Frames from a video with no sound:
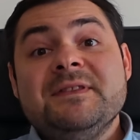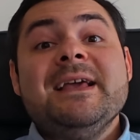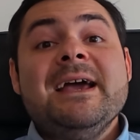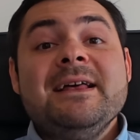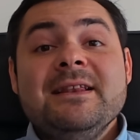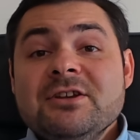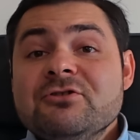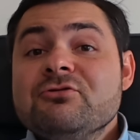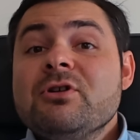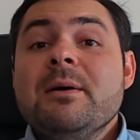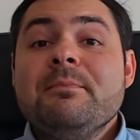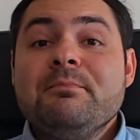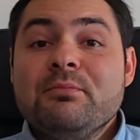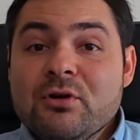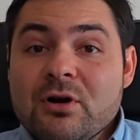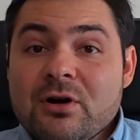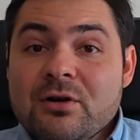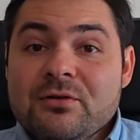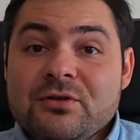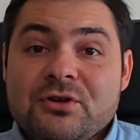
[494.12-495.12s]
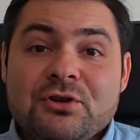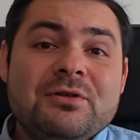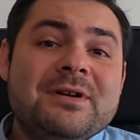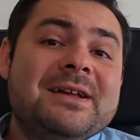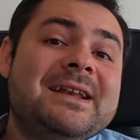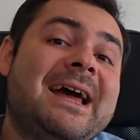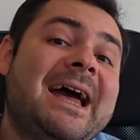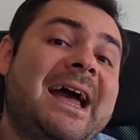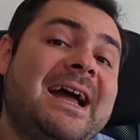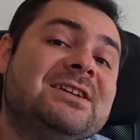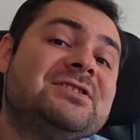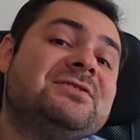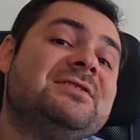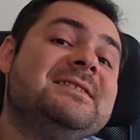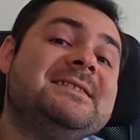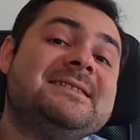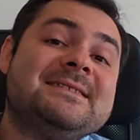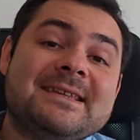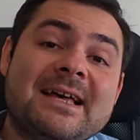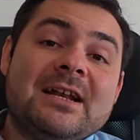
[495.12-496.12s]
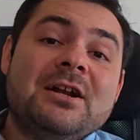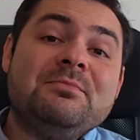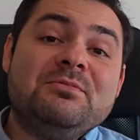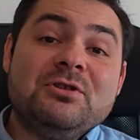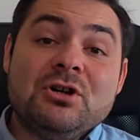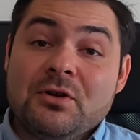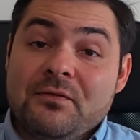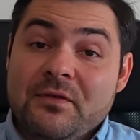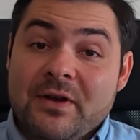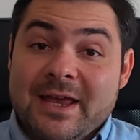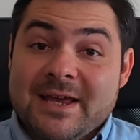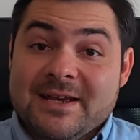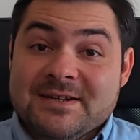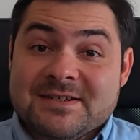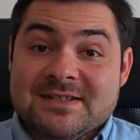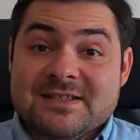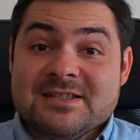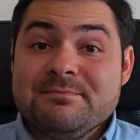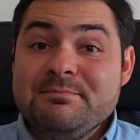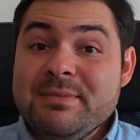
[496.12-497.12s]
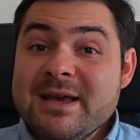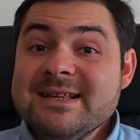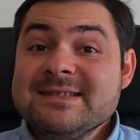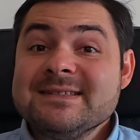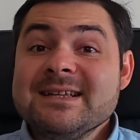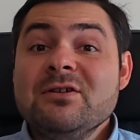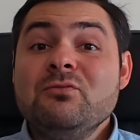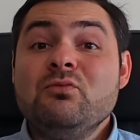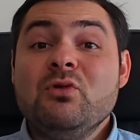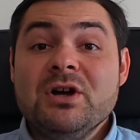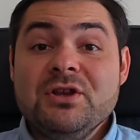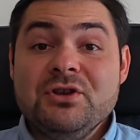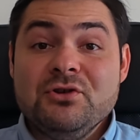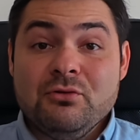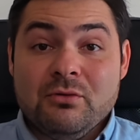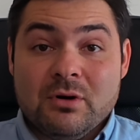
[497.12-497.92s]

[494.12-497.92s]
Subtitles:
Daily Drop Pro, you can actually set up notifications based on what you